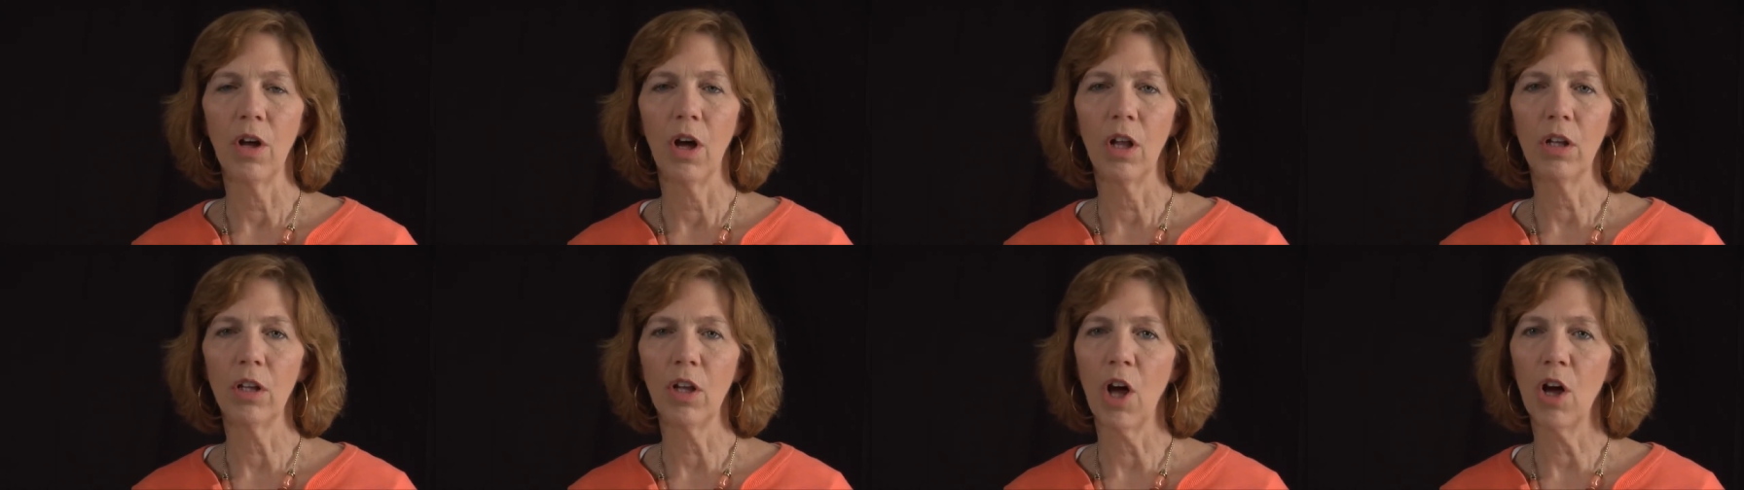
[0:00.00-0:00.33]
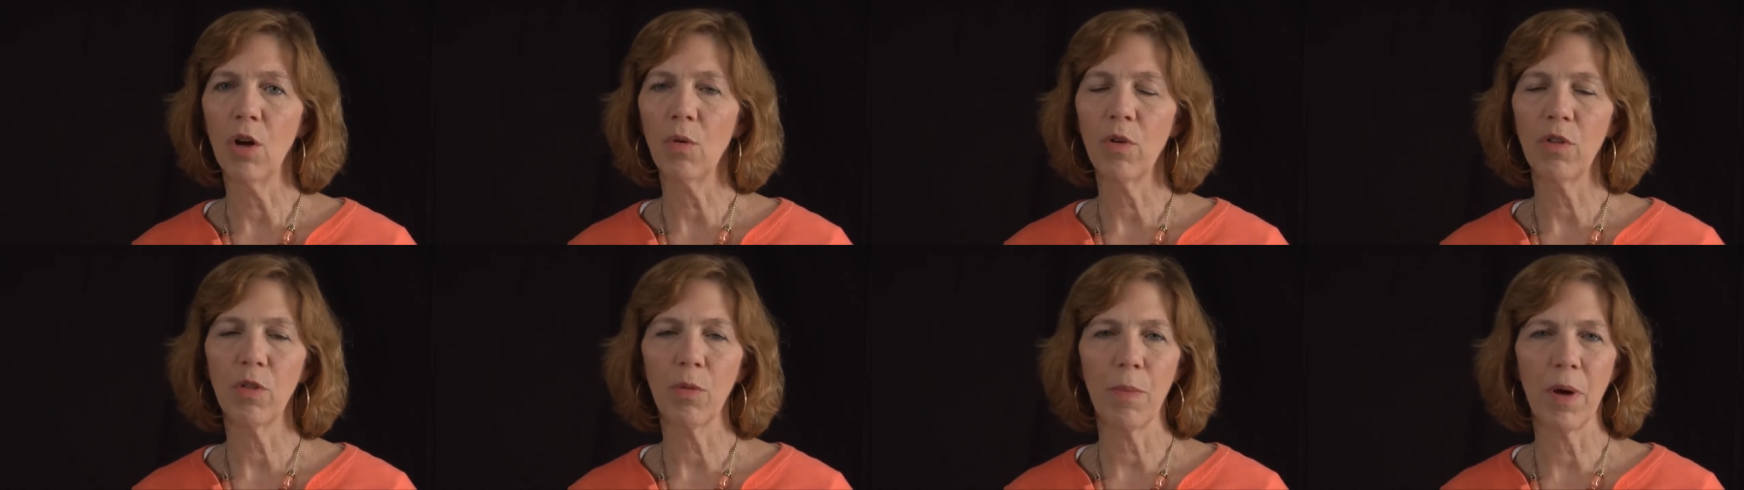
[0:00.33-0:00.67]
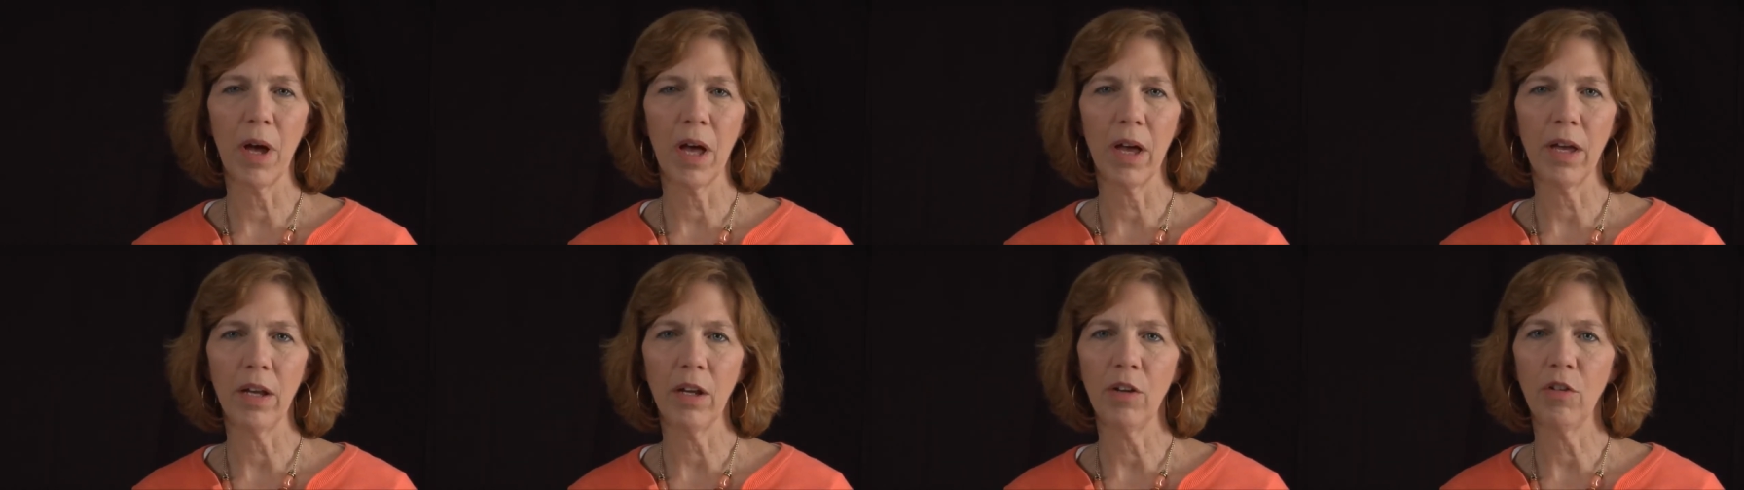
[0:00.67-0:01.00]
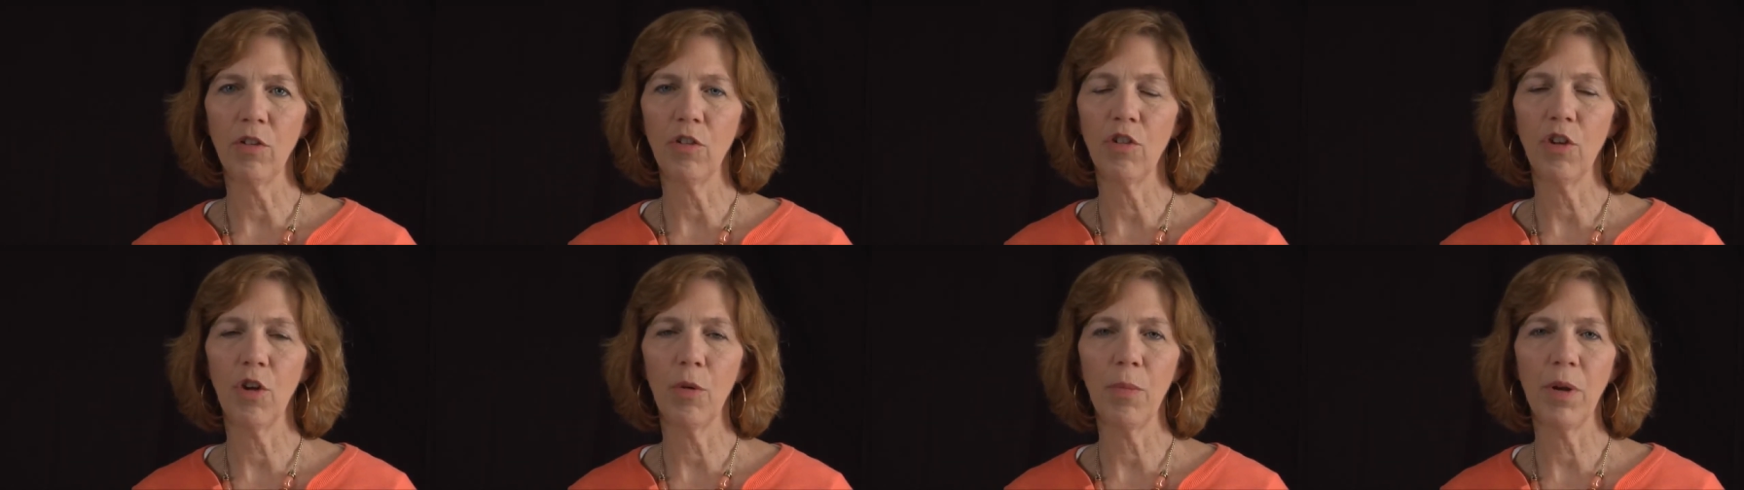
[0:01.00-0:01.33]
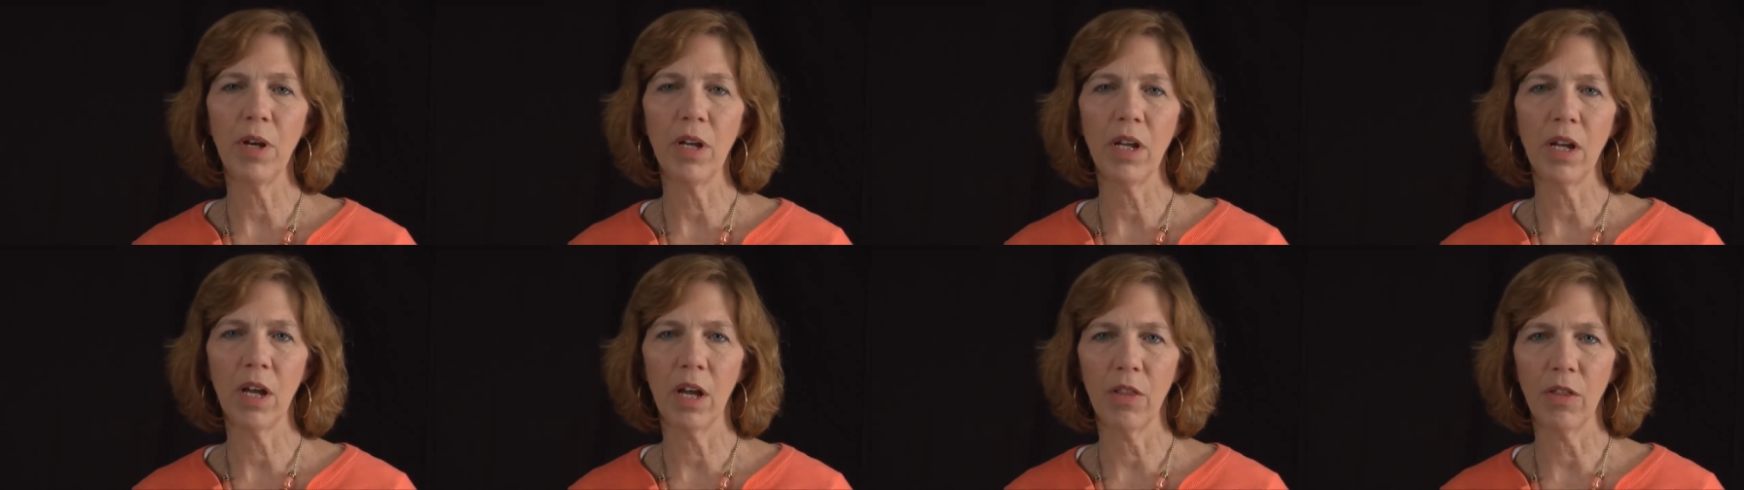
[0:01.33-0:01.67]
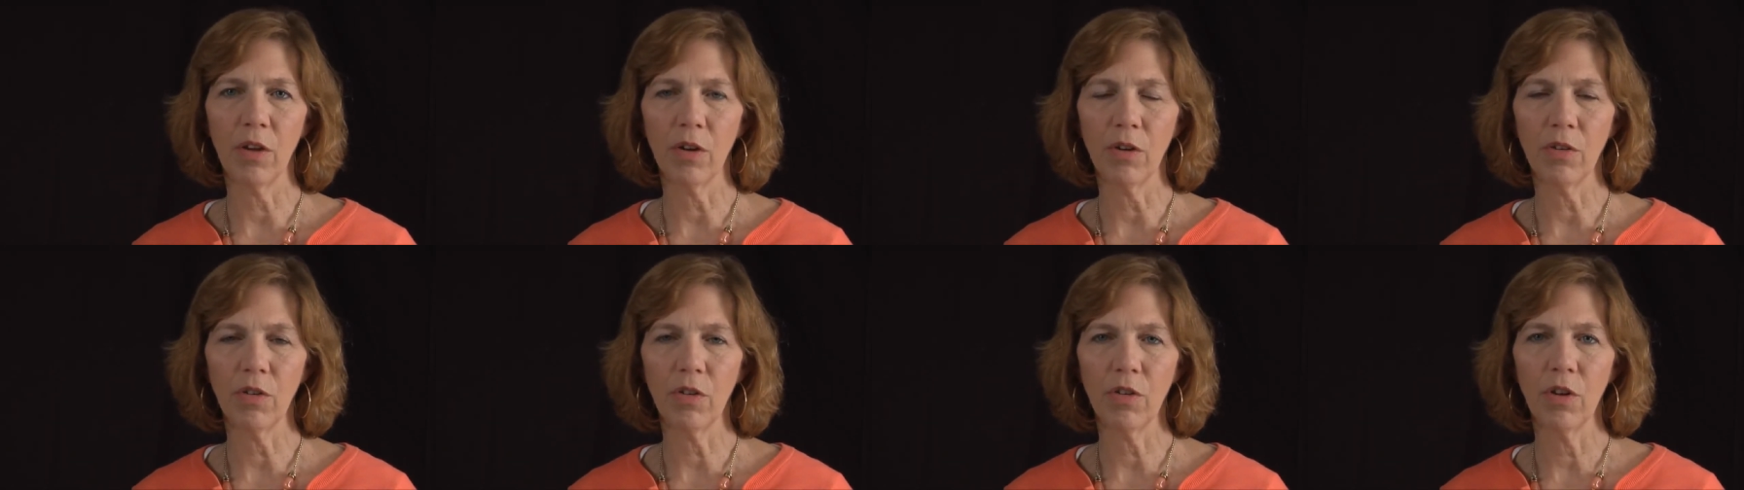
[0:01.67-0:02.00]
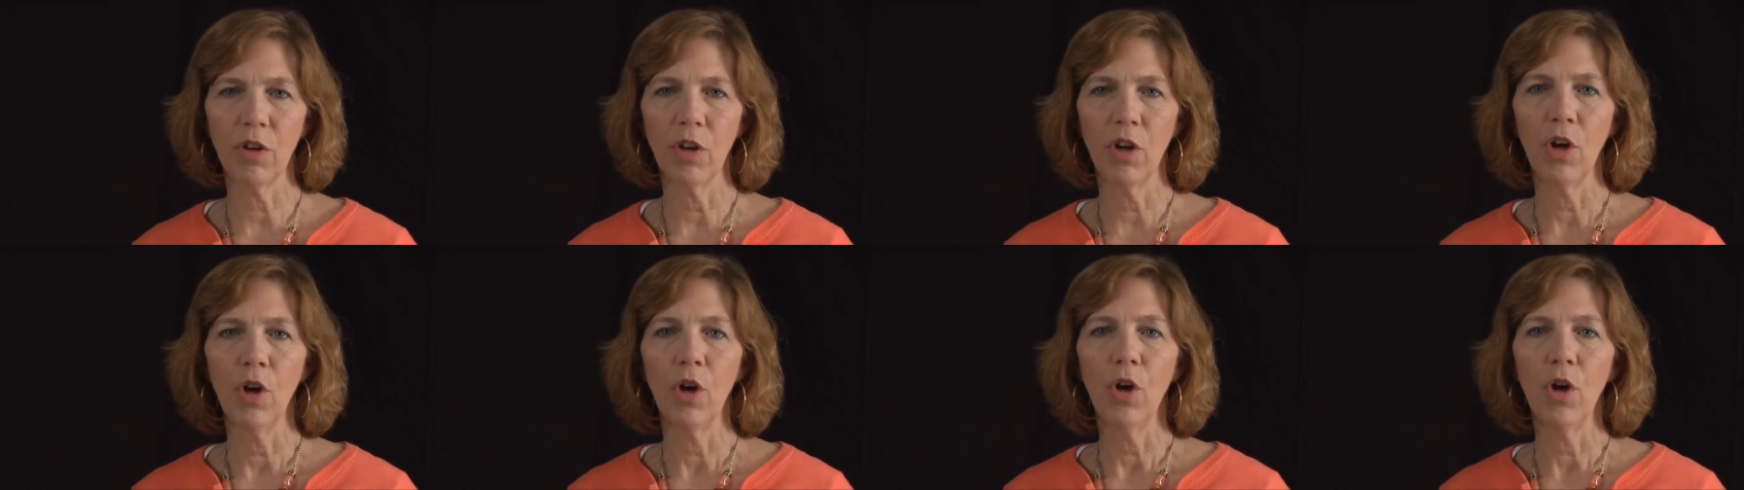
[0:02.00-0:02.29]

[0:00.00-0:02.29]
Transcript: along with mine and so many others